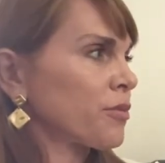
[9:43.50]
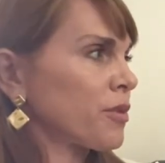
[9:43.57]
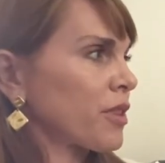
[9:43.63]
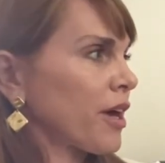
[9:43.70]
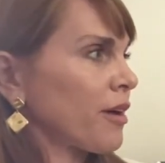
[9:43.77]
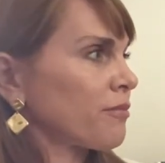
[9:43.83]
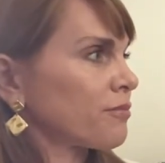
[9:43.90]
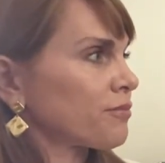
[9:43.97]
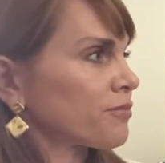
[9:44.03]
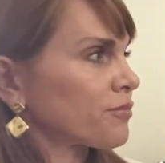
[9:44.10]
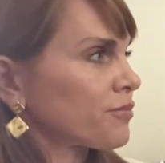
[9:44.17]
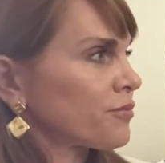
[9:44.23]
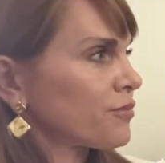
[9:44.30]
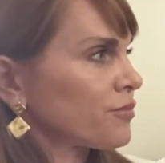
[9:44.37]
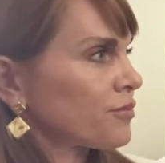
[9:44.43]

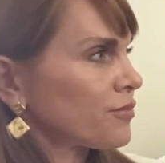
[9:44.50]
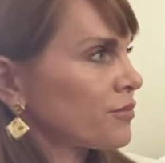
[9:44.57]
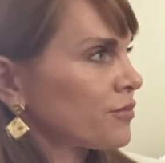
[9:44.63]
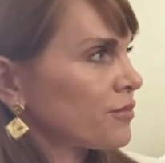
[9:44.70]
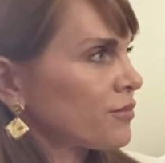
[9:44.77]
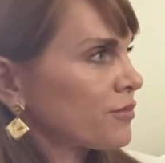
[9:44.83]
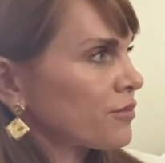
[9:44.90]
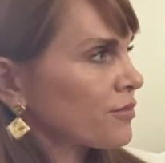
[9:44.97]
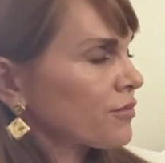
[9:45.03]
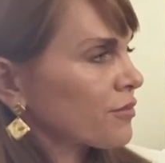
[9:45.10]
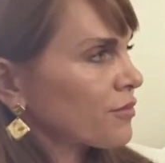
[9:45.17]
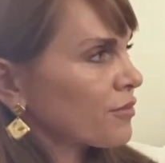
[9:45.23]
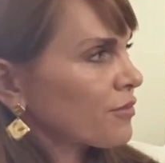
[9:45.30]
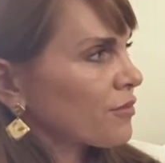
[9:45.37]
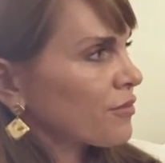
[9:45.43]

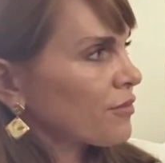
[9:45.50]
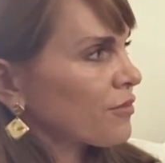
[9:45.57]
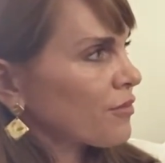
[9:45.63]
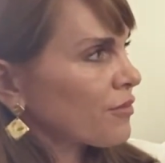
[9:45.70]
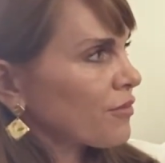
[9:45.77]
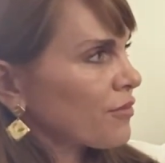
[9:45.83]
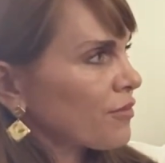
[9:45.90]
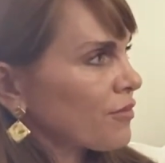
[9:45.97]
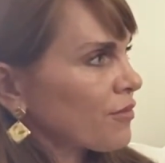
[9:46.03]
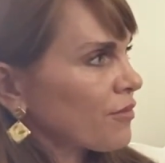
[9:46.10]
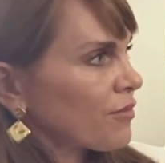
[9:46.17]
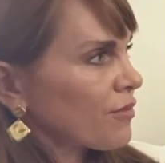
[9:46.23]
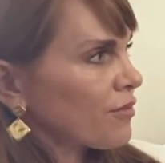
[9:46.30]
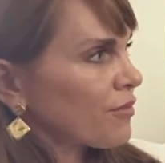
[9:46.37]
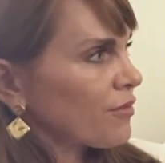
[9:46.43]

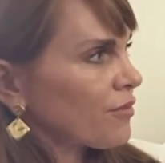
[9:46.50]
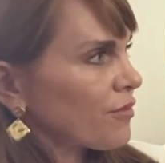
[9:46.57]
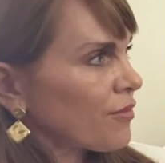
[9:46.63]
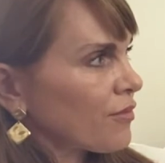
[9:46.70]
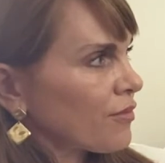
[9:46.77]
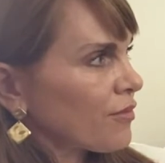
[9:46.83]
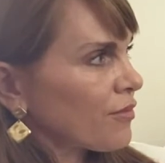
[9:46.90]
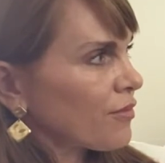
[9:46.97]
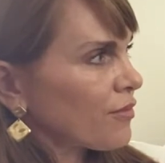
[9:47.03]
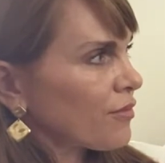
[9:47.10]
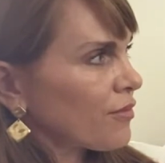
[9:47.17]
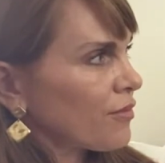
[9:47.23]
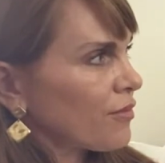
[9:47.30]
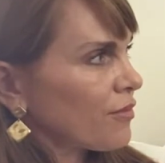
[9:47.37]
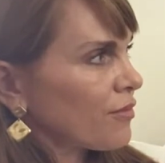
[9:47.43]

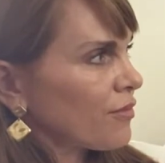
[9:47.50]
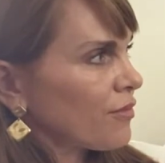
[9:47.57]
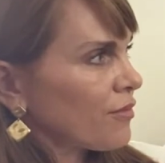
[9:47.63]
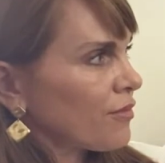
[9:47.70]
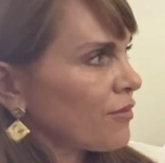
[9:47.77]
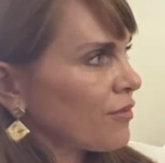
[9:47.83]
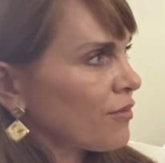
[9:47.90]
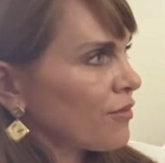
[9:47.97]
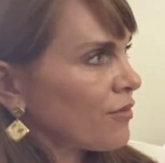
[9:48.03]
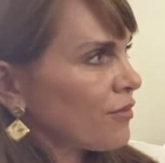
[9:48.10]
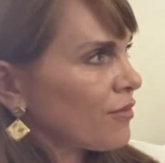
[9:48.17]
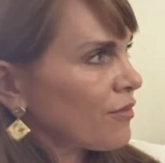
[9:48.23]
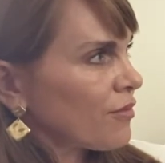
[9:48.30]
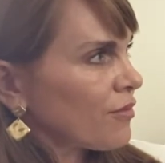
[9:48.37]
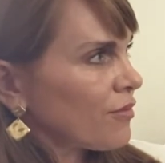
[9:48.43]

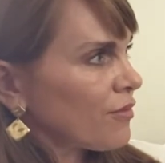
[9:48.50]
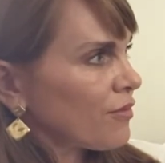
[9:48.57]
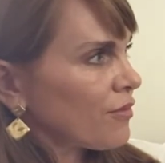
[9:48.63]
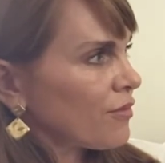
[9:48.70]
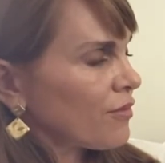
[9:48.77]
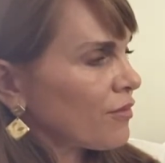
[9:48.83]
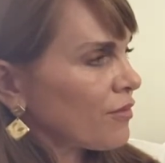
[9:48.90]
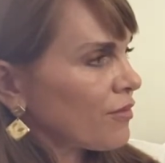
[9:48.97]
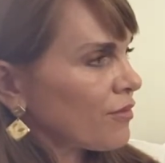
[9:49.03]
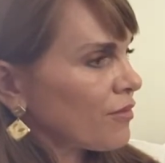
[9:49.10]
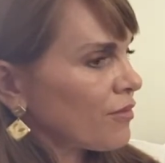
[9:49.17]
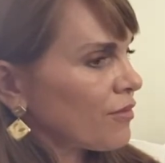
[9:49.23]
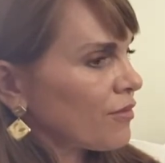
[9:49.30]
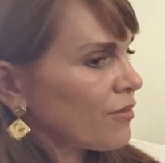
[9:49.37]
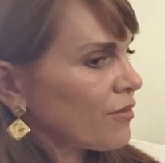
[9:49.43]

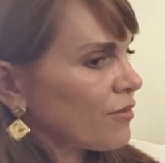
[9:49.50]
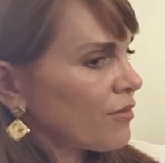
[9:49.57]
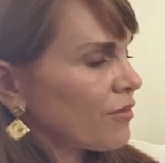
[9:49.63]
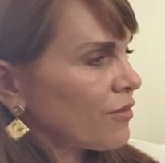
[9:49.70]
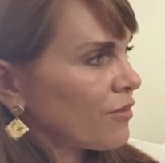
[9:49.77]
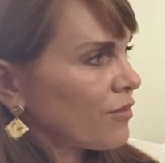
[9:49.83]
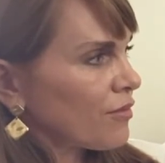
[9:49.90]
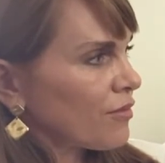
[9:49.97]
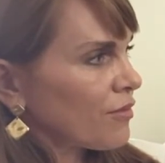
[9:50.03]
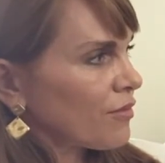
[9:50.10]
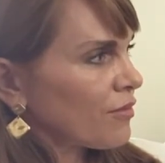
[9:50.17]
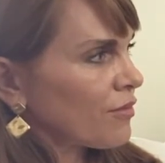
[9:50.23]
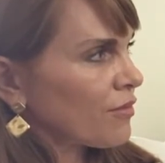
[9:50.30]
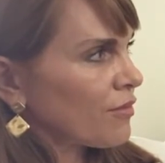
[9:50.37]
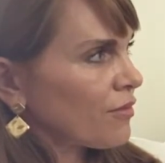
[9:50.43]

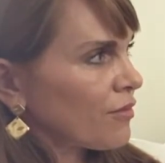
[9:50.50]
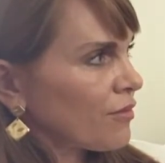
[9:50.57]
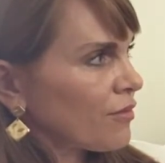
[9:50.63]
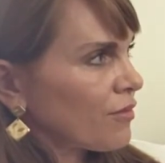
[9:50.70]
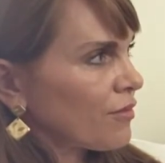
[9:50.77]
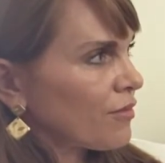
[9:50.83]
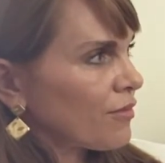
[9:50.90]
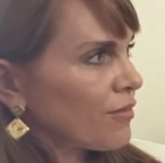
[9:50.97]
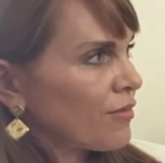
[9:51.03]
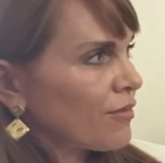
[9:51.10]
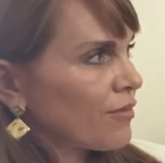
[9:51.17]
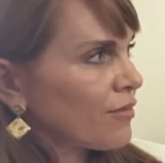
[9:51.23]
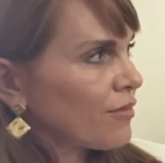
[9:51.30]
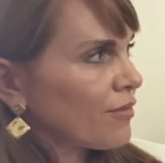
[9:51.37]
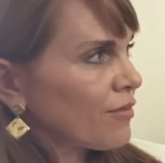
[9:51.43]
(silent)